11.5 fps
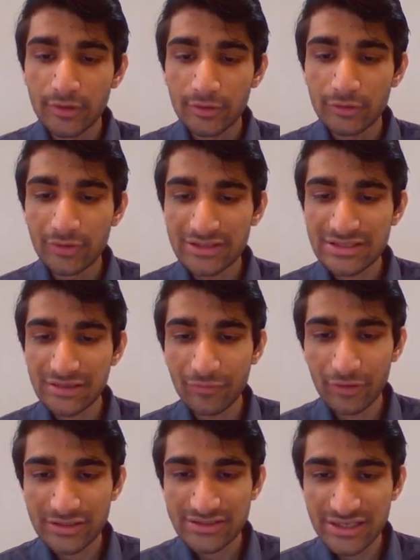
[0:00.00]
you can see
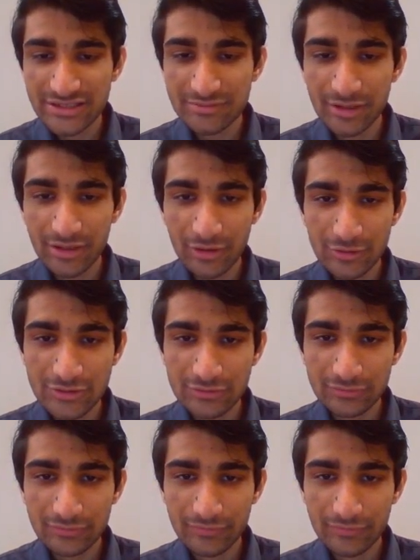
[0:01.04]
for the Sagemaker also,
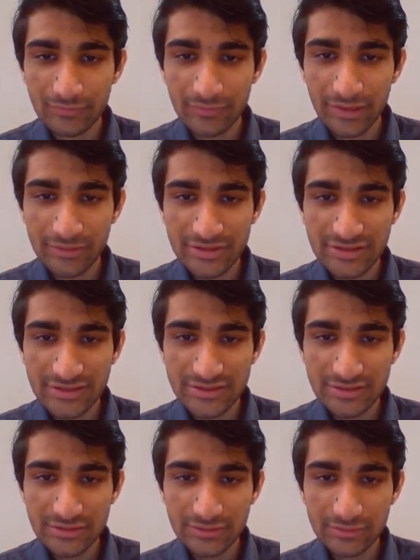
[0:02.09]
let me
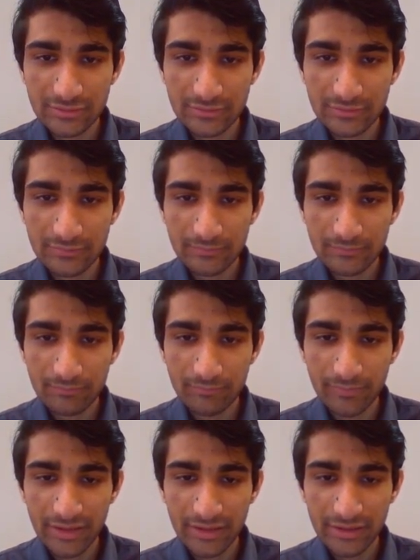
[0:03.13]
just
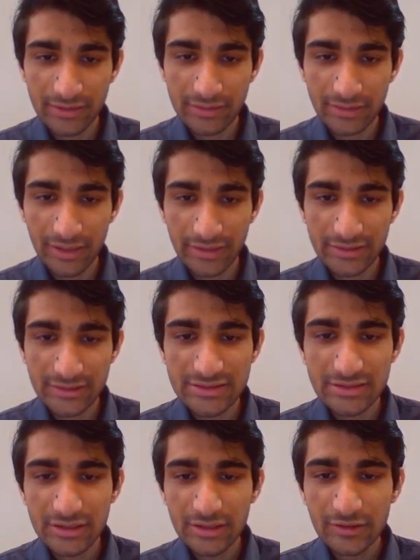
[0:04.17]
make it like this.
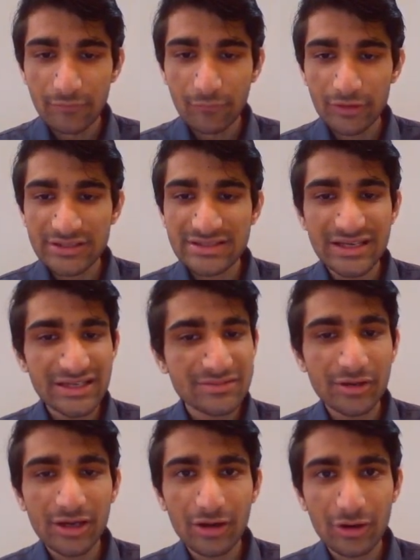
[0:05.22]
For the
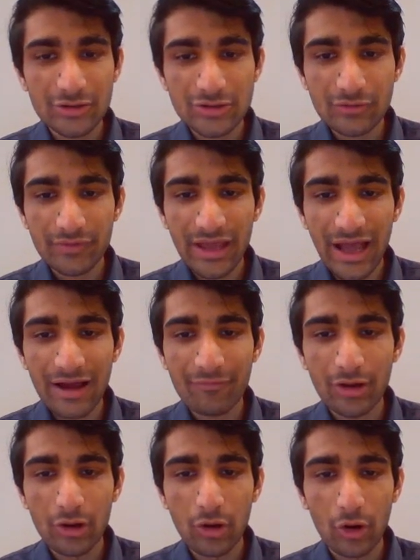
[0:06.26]
Sagemaker also, we have
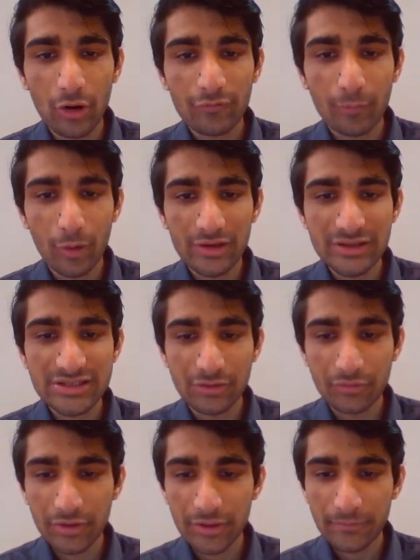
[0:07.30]
a lot of policy
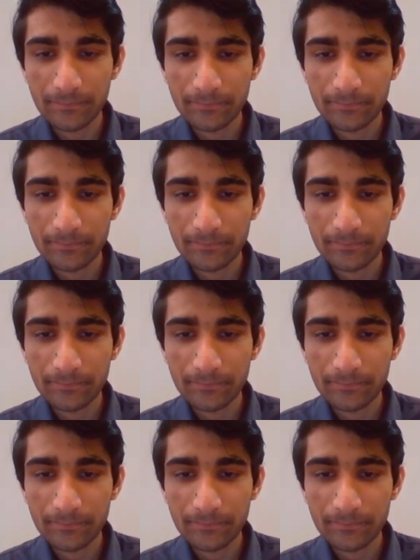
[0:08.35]
over here.